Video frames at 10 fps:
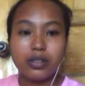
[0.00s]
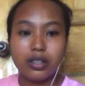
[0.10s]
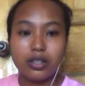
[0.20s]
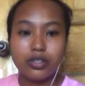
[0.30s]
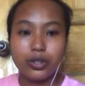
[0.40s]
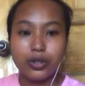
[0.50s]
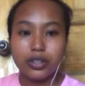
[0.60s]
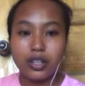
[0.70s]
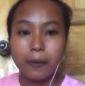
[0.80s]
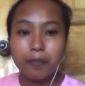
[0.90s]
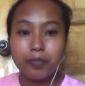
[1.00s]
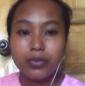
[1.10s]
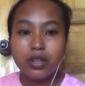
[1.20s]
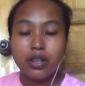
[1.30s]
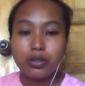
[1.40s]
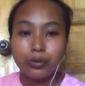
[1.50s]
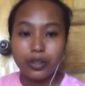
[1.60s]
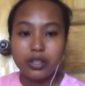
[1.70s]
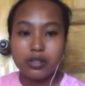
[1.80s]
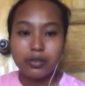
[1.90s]
and data security. So
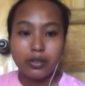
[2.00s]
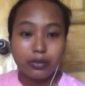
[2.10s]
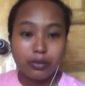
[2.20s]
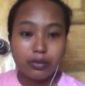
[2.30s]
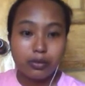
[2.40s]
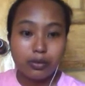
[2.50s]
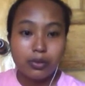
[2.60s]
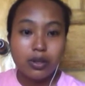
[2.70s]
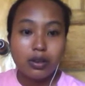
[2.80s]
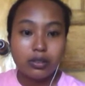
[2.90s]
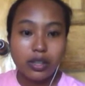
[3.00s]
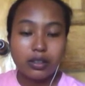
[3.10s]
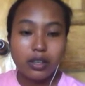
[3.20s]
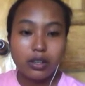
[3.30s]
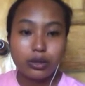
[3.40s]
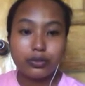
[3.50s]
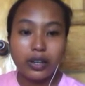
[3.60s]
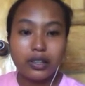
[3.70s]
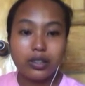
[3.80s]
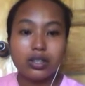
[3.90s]
first, data or
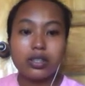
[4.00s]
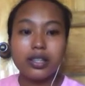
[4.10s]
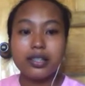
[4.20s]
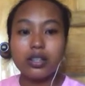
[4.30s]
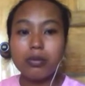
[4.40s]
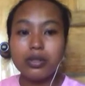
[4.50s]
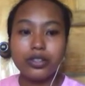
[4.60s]
file loss. It is a common